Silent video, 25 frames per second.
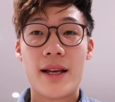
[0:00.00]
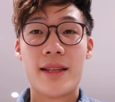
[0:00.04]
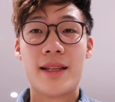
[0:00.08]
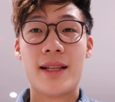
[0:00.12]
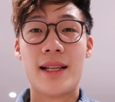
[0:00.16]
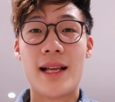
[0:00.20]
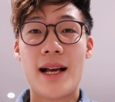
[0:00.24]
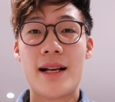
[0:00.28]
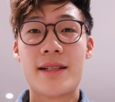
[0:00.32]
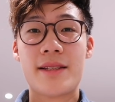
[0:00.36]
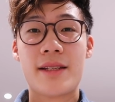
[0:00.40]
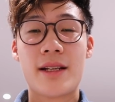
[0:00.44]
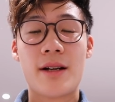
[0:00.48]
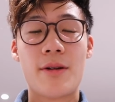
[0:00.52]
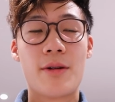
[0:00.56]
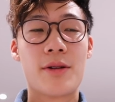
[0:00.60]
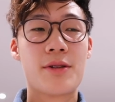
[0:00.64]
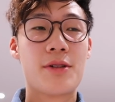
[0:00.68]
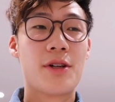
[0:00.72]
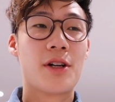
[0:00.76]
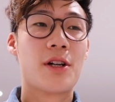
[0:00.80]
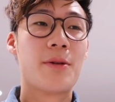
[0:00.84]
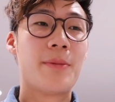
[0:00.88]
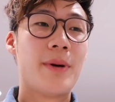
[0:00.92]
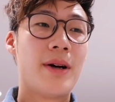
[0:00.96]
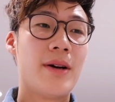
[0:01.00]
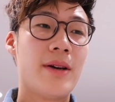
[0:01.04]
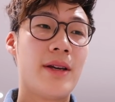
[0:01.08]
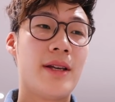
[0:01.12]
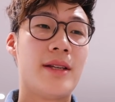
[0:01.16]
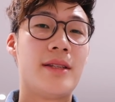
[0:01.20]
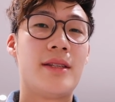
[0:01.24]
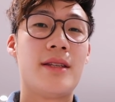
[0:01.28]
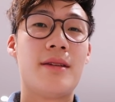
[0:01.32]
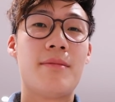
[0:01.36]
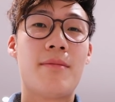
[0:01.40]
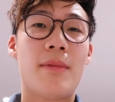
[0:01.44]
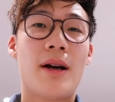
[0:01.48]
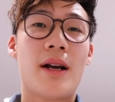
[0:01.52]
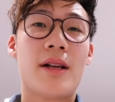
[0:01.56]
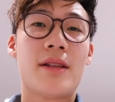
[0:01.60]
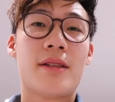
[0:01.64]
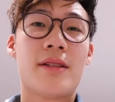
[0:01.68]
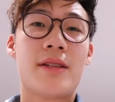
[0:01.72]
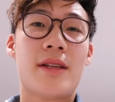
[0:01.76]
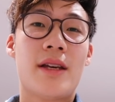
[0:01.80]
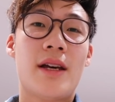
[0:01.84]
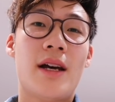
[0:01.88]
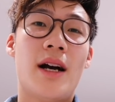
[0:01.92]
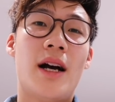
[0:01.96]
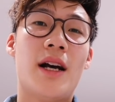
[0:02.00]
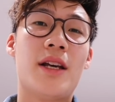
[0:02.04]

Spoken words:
The last thing I want to talk about is the mindset